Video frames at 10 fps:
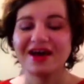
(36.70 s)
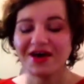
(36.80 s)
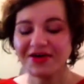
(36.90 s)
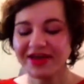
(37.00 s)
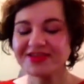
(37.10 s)

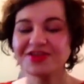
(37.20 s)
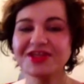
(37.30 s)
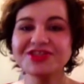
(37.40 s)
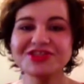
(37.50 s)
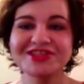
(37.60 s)
Okay, so
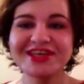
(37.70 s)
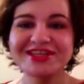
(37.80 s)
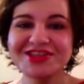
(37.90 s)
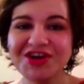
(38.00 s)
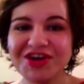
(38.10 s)
let's just
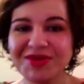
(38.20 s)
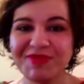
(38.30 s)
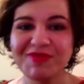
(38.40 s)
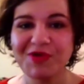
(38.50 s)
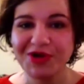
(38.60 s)
get started
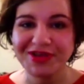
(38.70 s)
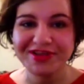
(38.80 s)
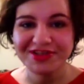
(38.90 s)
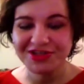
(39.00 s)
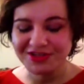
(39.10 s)
before
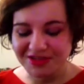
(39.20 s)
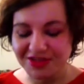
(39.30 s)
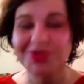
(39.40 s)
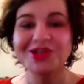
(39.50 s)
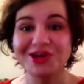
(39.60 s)
this turns
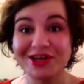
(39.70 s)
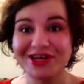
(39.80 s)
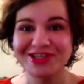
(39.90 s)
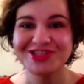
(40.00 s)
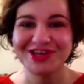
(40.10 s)
into a long
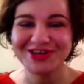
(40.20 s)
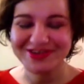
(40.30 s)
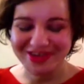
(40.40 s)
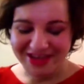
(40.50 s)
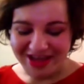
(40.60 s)

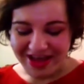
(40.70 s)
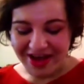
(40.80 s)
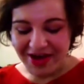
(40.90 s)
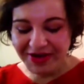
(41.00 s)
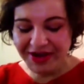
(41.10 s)
intro.
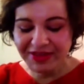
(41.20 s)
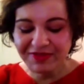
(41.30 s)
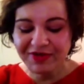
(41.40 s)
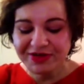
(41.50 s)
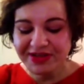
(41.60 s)
Okay, the
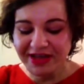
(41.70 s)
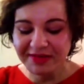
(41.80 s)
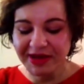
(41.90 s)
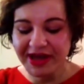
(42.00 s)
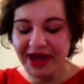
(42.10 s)
first
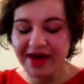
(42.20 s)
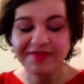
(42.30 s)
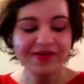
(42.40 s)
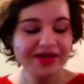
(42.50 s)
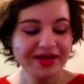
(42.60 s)
item I
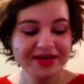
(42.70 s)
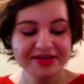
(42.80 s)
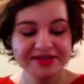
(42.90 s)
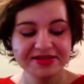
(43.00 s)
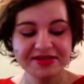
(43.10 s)
have
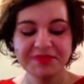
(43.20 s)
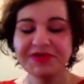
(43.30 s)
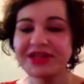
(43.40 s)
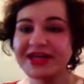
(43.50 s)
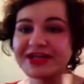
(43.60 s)
is the
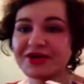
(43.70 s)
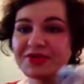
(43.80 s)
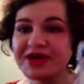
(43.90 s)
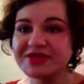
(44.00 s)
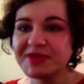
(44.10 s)
Palladio
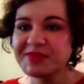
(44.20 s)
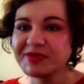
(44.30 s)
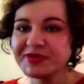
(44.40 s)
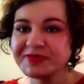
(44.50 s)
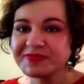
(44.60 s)
rice
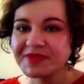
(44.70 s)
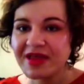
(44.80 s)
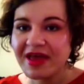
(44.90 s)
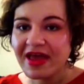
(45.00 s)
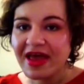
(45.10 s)
paper.
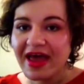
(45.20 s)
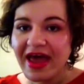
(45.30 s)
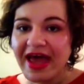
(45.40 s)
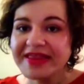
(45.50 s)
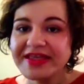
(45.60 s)

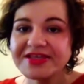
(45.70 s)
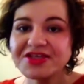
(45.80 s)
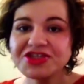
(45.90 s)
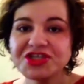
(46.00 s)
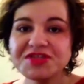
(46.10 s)
And these
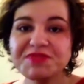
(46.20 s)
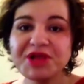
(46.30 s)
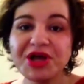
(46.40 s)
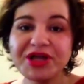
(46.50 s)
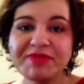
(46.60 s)
are just
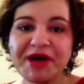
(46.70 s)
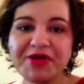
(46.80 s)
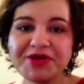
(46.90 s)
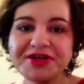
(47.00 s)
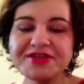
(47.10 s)
blotting
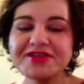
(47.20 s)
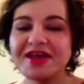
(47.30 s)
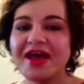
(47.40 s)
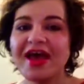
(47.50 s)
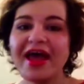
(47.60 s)
powders.
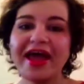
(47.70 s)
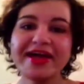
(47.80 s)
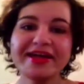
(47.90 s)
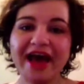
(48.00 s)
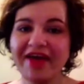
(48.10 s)

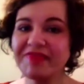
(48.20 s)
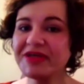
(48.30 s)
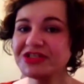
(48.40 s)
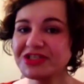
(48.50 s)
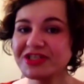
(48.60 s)
And I've
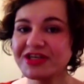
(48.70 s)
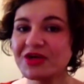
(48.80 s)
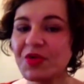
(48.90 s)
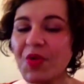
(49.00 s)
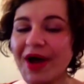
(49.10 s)
mentioned it
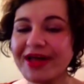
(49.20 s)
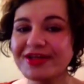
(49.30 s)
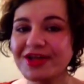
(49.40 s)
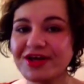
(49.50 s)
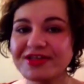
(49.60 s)
quite a
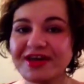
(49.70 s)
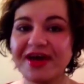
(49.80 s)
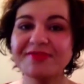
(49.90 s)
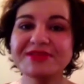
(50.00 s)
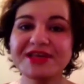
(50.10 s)
lot of
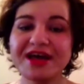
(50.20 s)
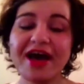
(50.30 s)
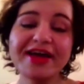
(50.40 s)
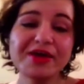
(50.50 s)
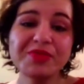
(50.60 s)
times.
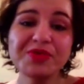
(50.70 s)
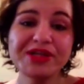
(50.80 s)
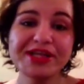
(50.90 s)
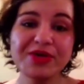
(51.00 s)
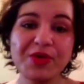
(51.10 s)
I get
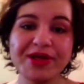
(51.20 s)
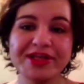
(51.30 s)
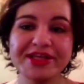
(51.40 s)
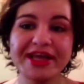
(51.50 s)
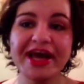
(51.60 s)
really
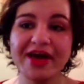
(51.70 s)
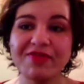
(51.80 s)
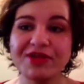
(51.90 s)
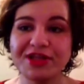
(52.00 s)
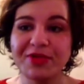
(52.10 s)
oily, like I
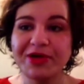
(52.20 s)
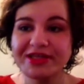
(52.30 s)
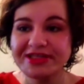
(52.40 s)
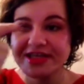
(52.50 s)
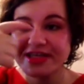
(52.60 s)
have really
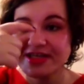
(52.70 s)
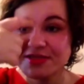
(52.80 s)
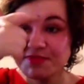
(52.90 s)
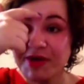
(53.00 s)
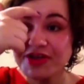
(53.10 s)
oily skin,
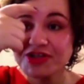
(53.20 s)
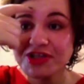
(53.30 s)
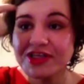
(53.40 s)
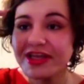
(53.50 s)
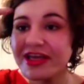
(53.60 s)

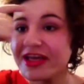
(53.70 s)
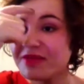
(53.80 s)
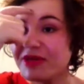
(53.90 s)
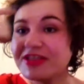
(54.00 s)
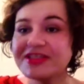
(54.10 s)
especially like
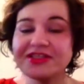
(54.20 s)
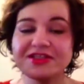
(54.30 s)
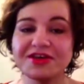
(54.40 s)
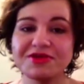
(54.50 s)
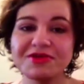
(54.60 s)
in my
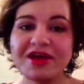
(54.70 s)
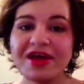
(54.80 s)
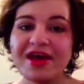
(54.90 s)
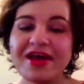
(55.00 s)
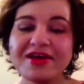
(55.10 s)
T-zone.
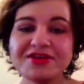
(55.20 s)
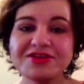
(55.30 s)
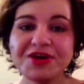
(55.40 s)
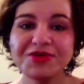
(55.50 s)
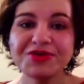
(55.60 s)

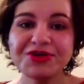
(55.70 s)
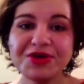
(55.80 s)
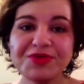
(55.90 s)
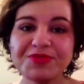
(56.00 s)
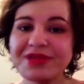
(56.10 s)
So, you
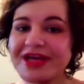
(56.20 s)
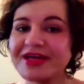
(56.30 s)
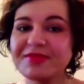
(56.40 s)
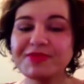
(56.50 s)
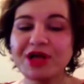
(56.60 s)
know,
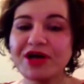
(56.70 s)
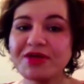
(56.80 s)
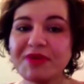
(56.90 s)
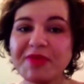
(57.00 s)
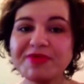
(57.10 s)
like
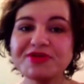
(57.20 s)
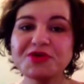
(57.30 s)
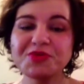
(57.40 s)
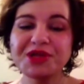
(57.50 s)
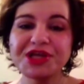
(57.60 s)
blotting papers
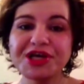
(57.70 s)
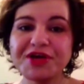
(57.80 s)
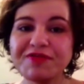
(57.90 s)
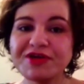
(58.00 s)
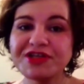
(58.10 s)
are really
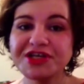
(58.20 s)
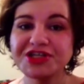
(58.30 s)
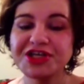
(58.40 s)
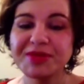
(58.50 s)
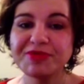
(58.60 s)
good for
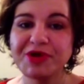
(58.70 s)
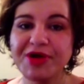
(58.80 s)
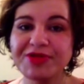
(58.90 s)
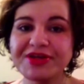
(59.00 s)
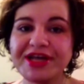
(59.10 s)
touching up
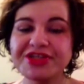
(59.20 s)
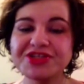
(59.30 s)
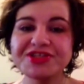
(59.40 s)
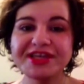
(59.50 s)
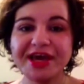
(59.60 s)
throughout the day
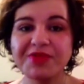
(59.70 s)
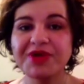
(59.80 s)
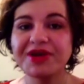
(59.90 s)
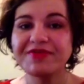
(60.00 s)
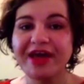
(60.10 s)
just to get
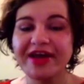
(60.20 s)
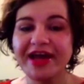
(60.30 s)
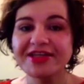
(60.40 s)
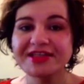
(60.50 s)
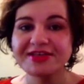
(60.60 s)
rid of that
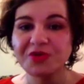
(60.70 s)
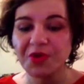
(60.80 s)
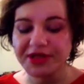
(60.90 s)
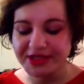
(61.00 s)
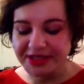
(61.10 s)
excess
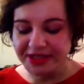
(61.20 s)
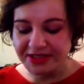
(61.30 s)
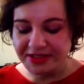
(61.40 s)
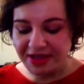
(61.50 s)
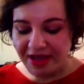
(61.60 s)

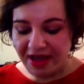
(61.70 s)
oiliness.